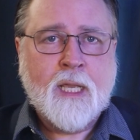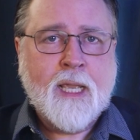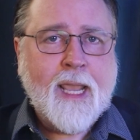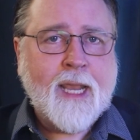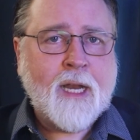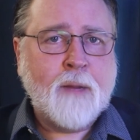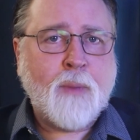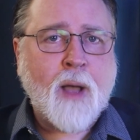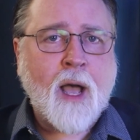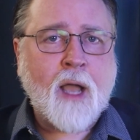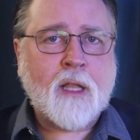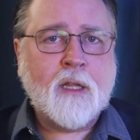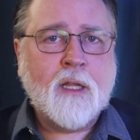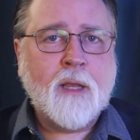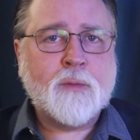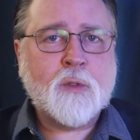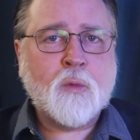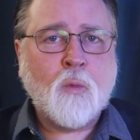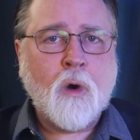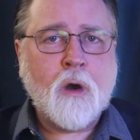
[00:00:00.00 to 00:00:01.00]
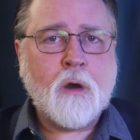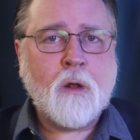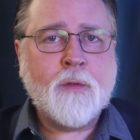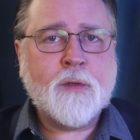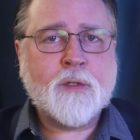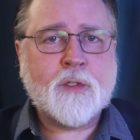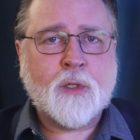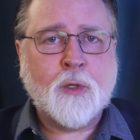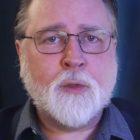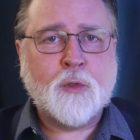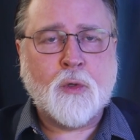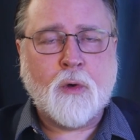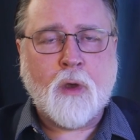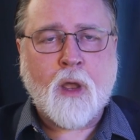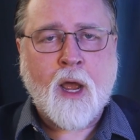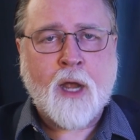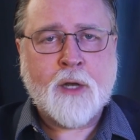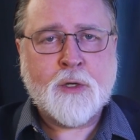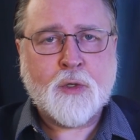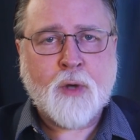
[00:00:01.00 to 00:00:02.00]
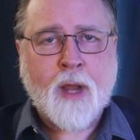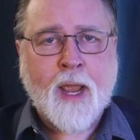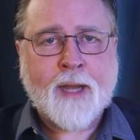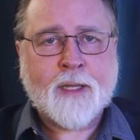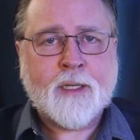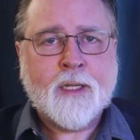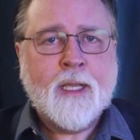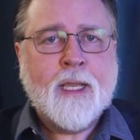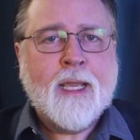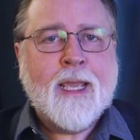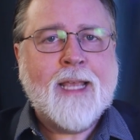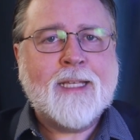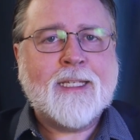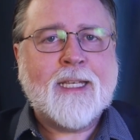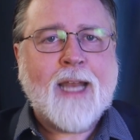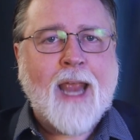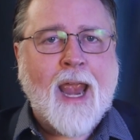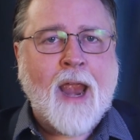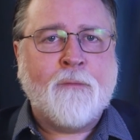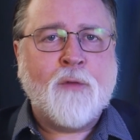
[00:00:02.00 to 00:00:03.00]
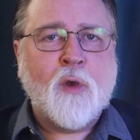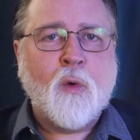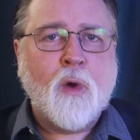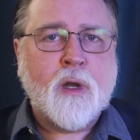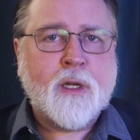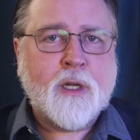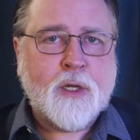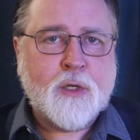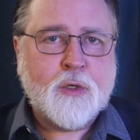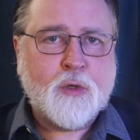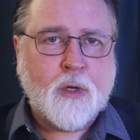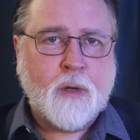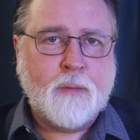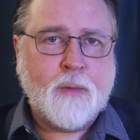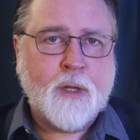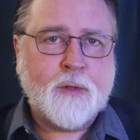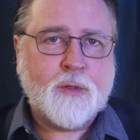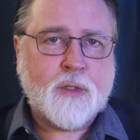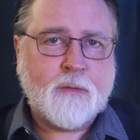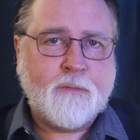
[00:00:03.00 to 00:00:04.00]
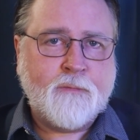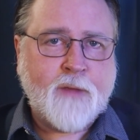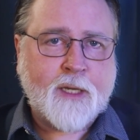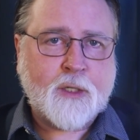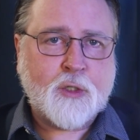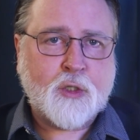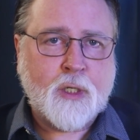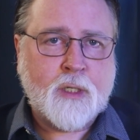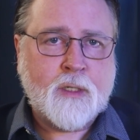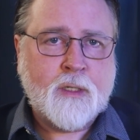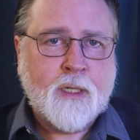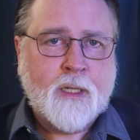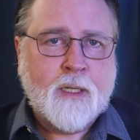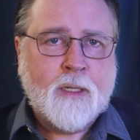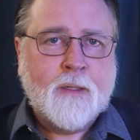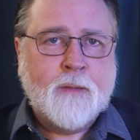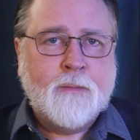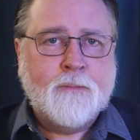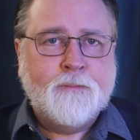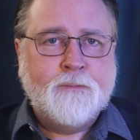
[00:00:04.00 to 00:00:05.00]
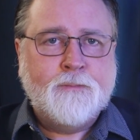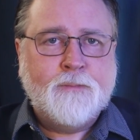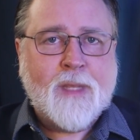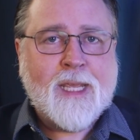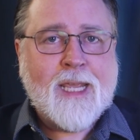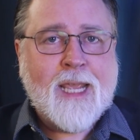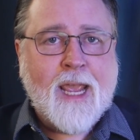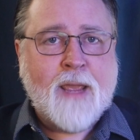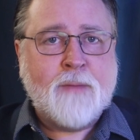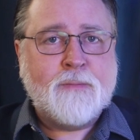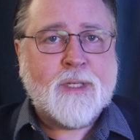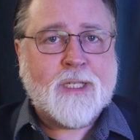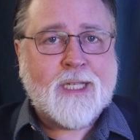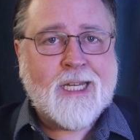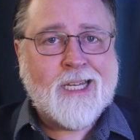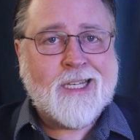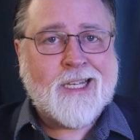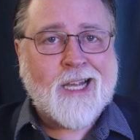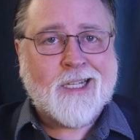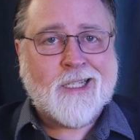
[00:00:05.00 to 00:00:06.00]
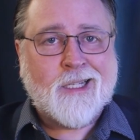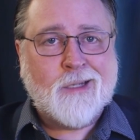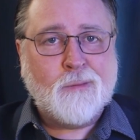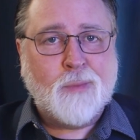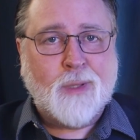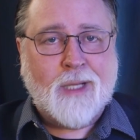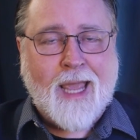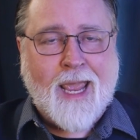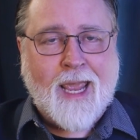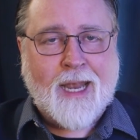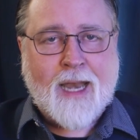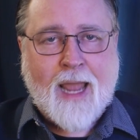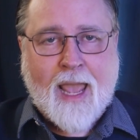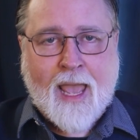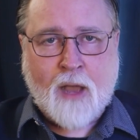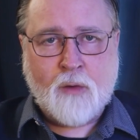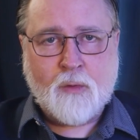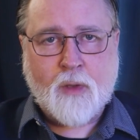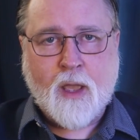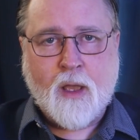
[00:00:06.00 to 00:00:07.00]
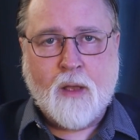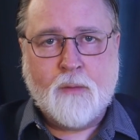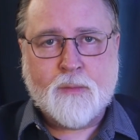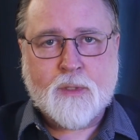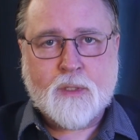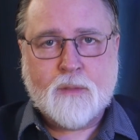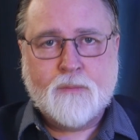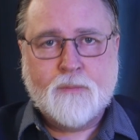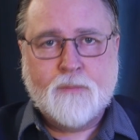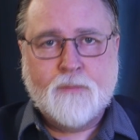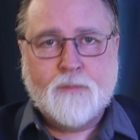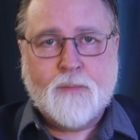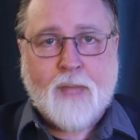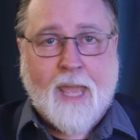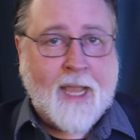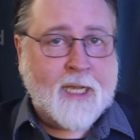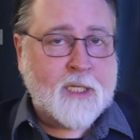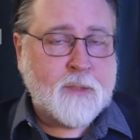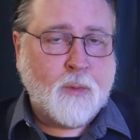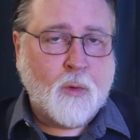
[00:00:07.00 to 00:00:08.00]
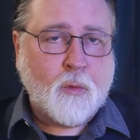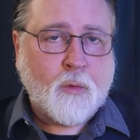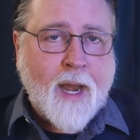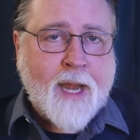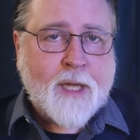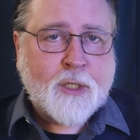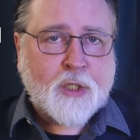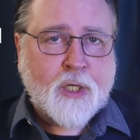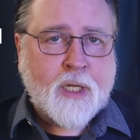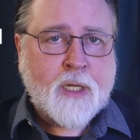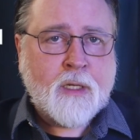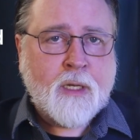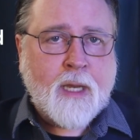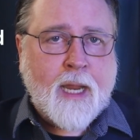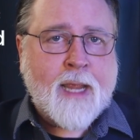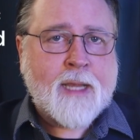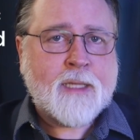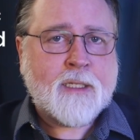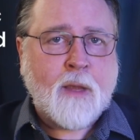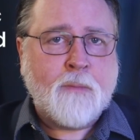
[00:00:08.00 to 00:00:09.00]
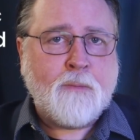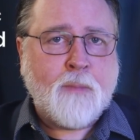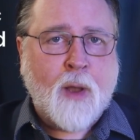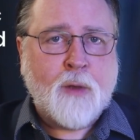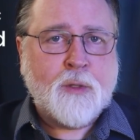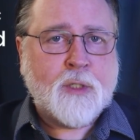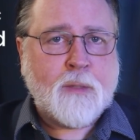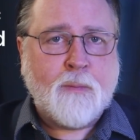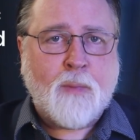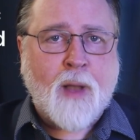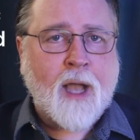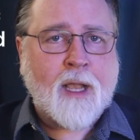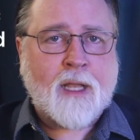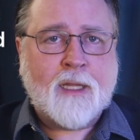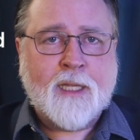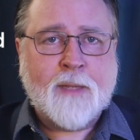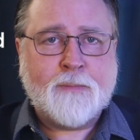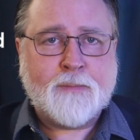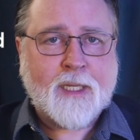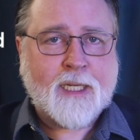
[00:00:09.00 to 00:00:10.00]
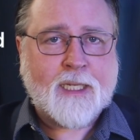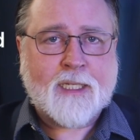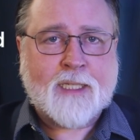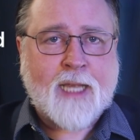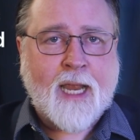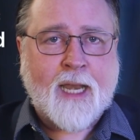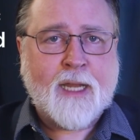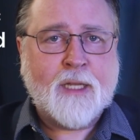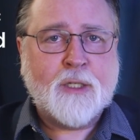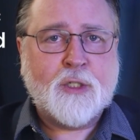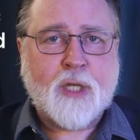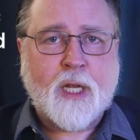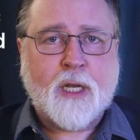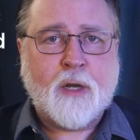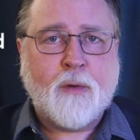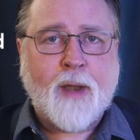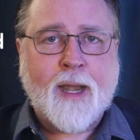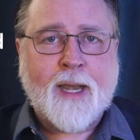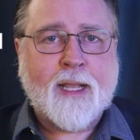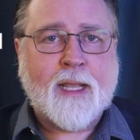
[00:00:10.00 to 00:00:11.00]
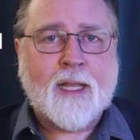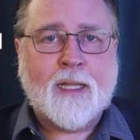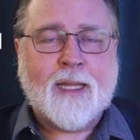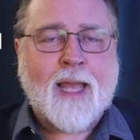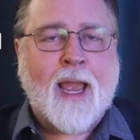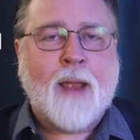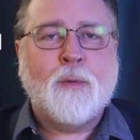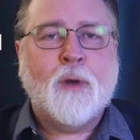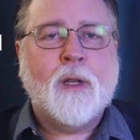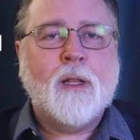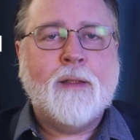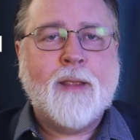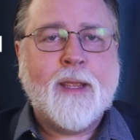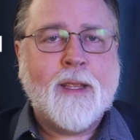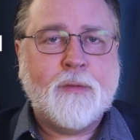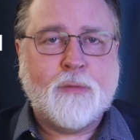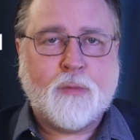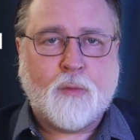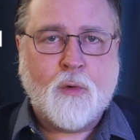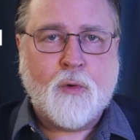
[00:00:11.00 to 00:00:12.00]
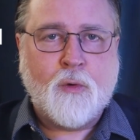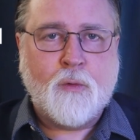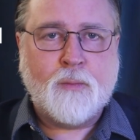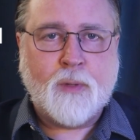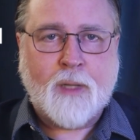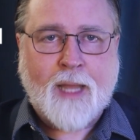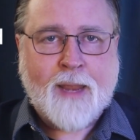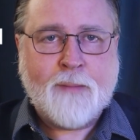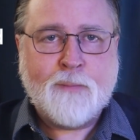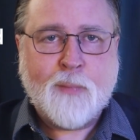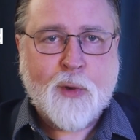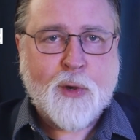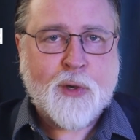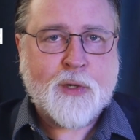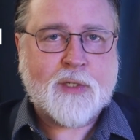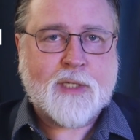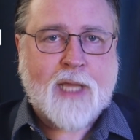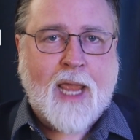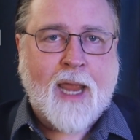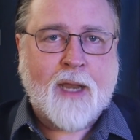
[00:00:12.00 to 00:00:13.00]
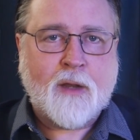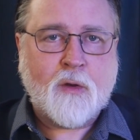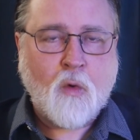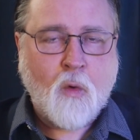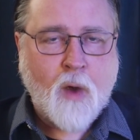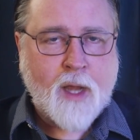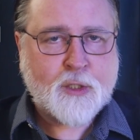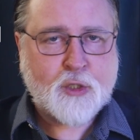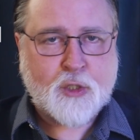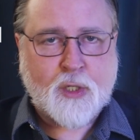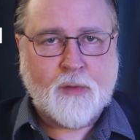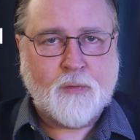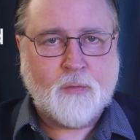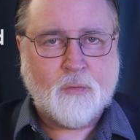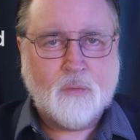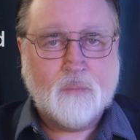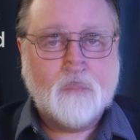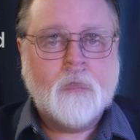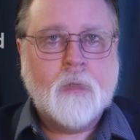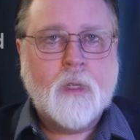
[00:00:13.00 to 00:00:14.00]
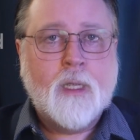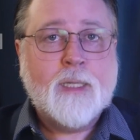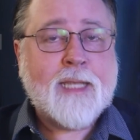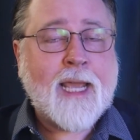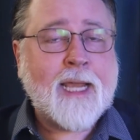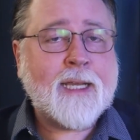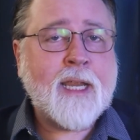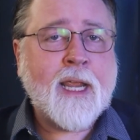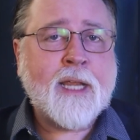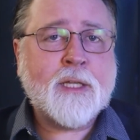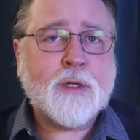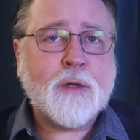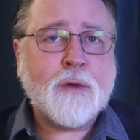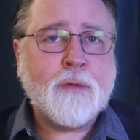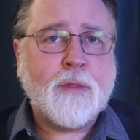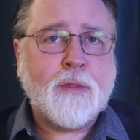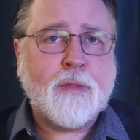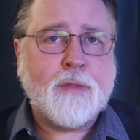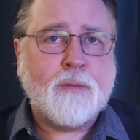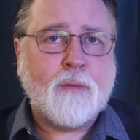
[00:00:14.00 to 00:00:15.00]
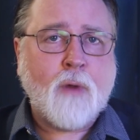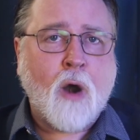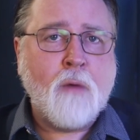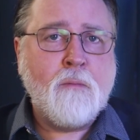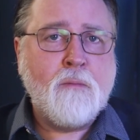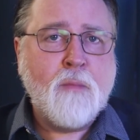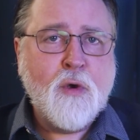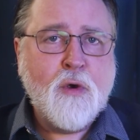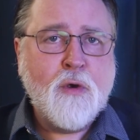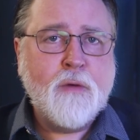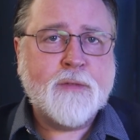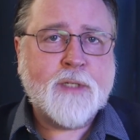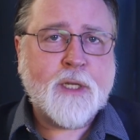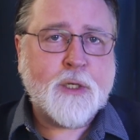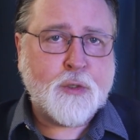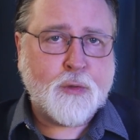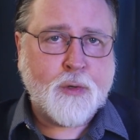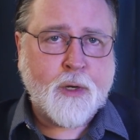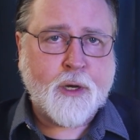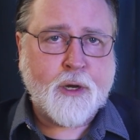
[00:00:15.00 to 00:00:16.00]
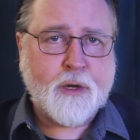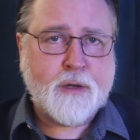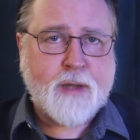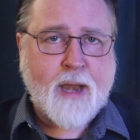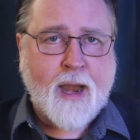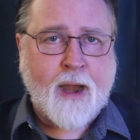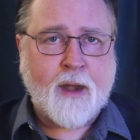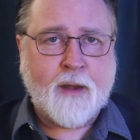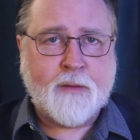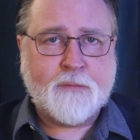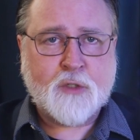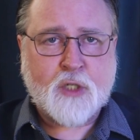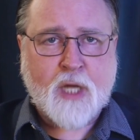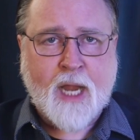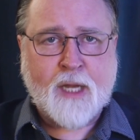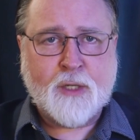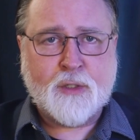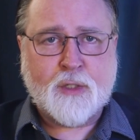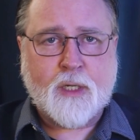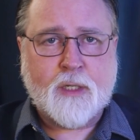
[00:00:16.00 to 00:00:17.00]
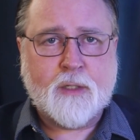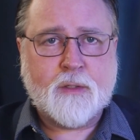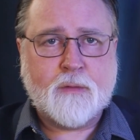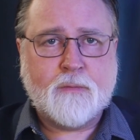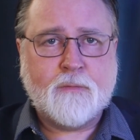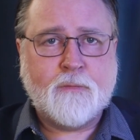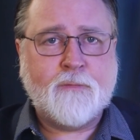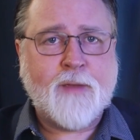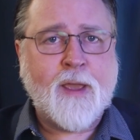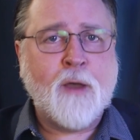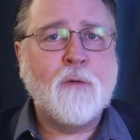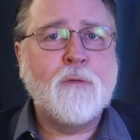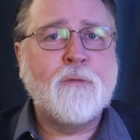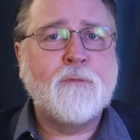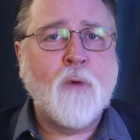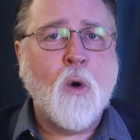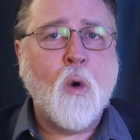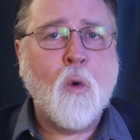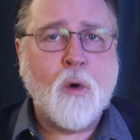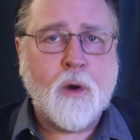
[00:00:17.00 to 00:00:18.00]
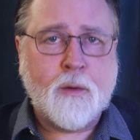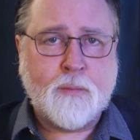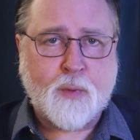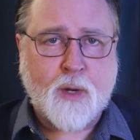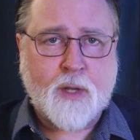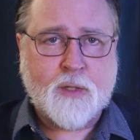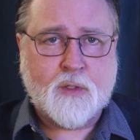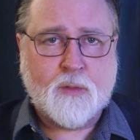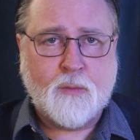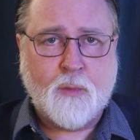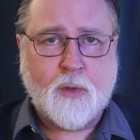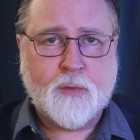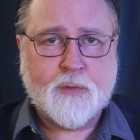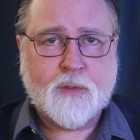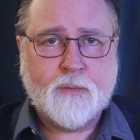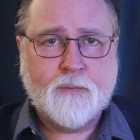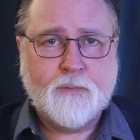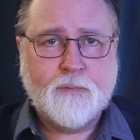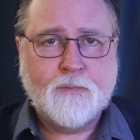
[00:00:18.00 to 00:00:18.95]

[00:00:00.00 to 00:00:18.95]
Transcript: In Apocalypse World, the social contract is that everyone contributes fiction, the MC doesn't plan outcomes. Exploration is a post-apocalyptic setting generated collaboratively through playbooks and questions. Techniques are moves that trigger narrative changes, fail-forward principles.